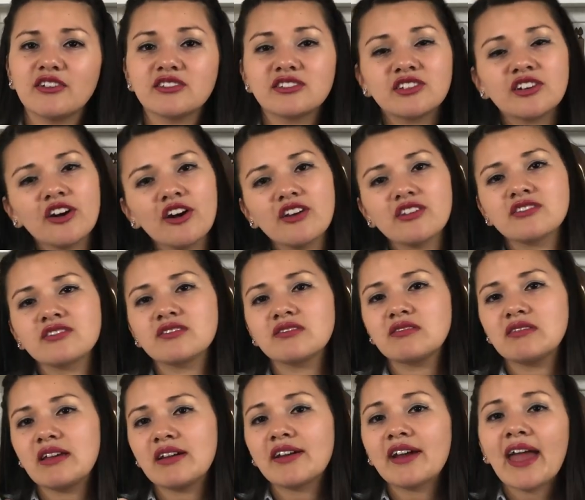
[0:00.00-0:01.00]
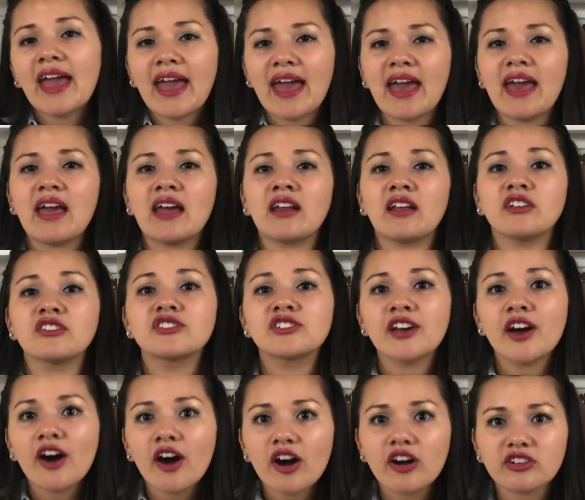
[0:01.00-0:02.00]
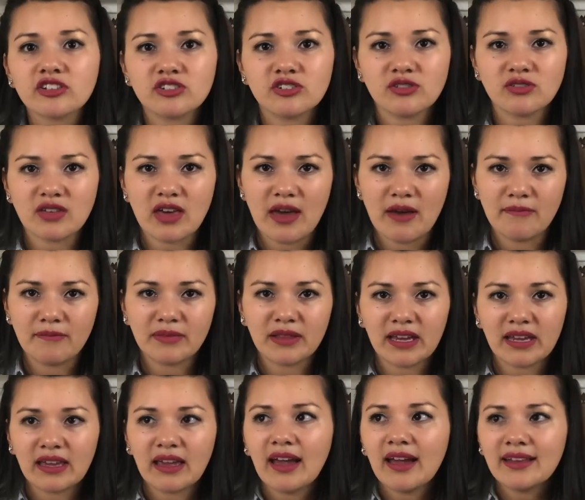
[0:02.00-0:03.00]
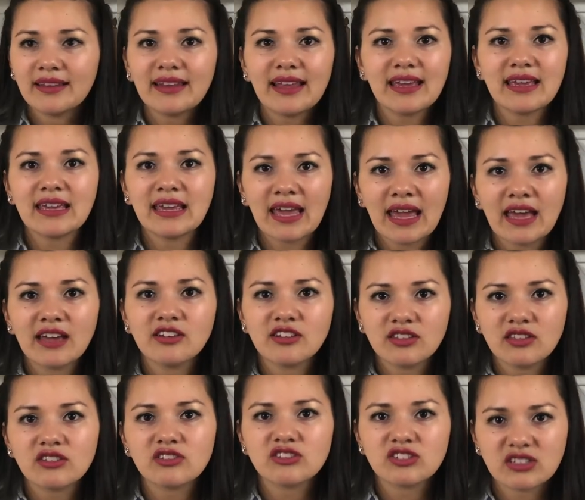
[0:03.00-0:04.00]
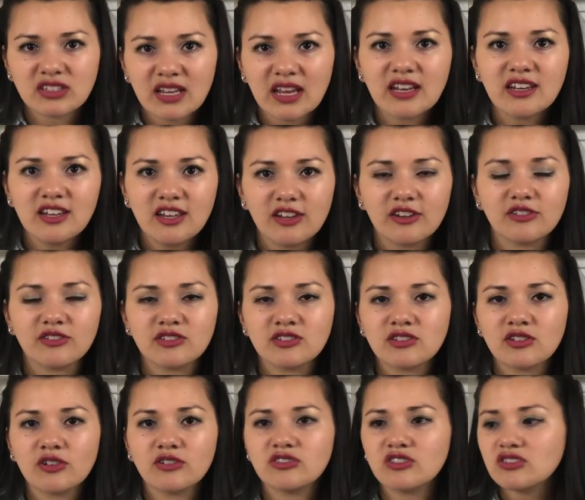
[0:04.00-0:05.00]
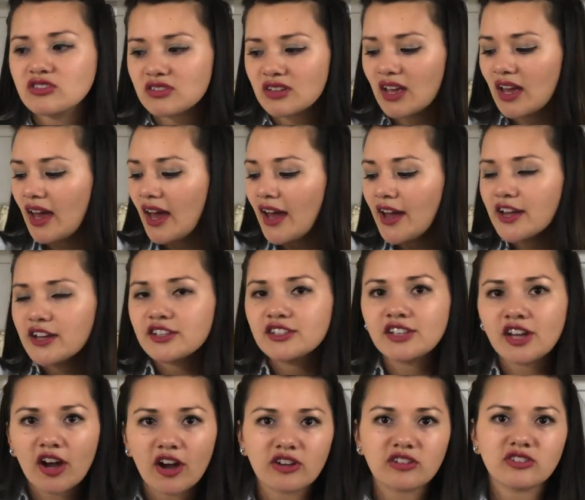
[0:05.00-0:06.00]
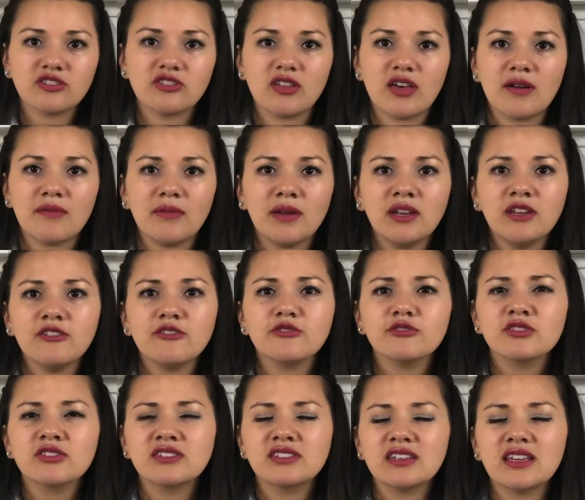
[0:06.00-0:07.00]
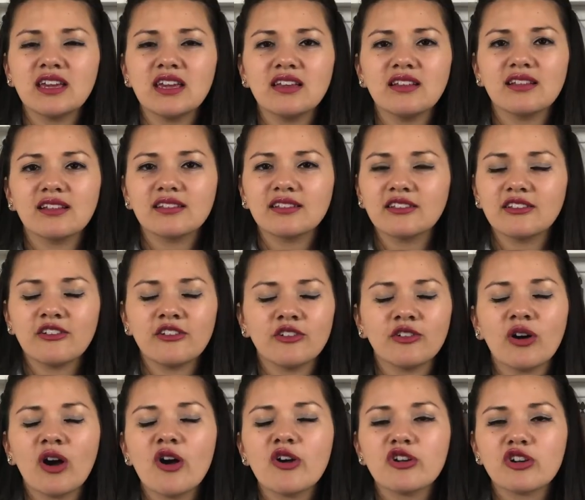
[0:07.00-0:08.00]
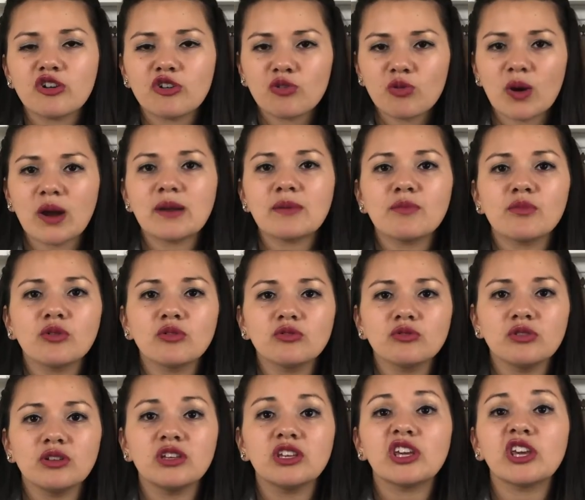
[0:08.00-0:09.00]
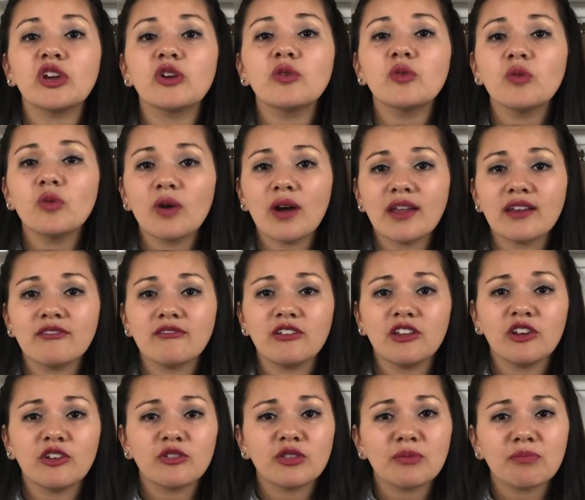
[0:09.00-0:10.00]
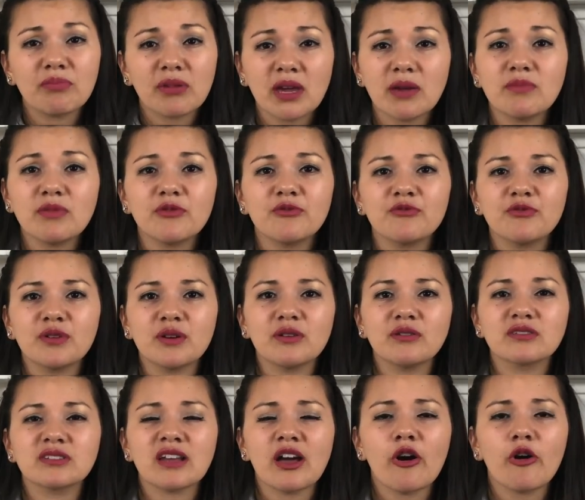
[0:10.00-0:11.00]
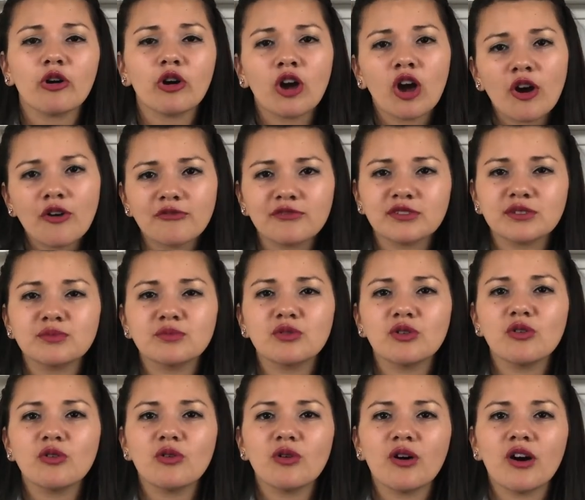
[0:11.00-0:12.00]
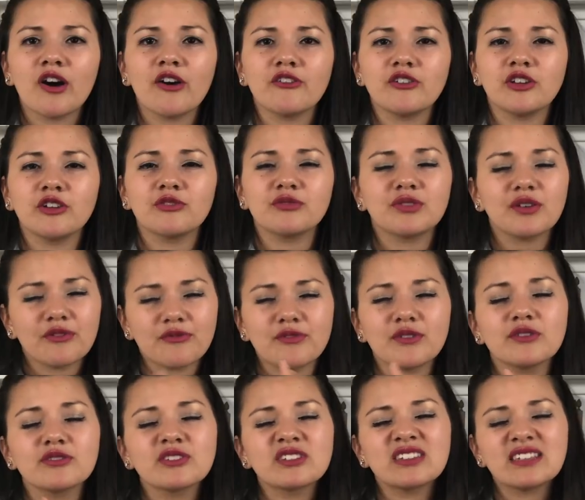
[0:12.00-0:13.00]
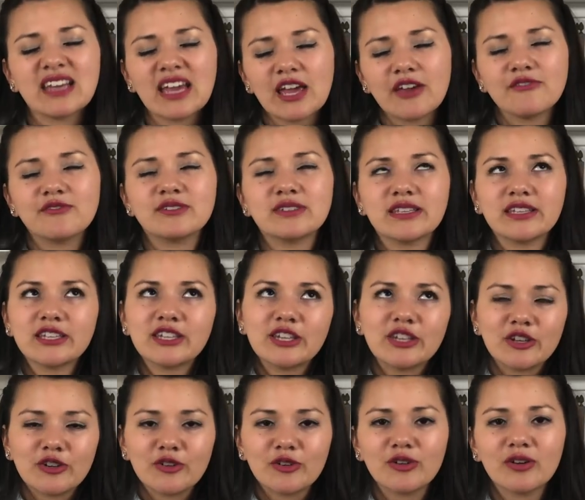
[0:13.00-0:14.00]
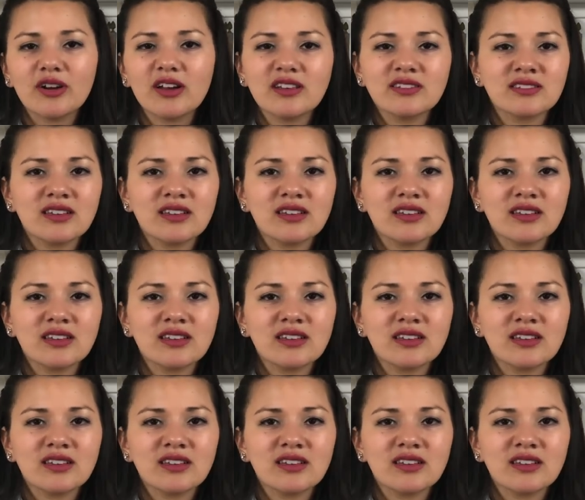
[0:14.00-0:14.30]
touch their head, talk to them, like they can understand you. So just talk to them, and you'll see how incredible you and the baby feels, how comfortable, how they feel safe, secure.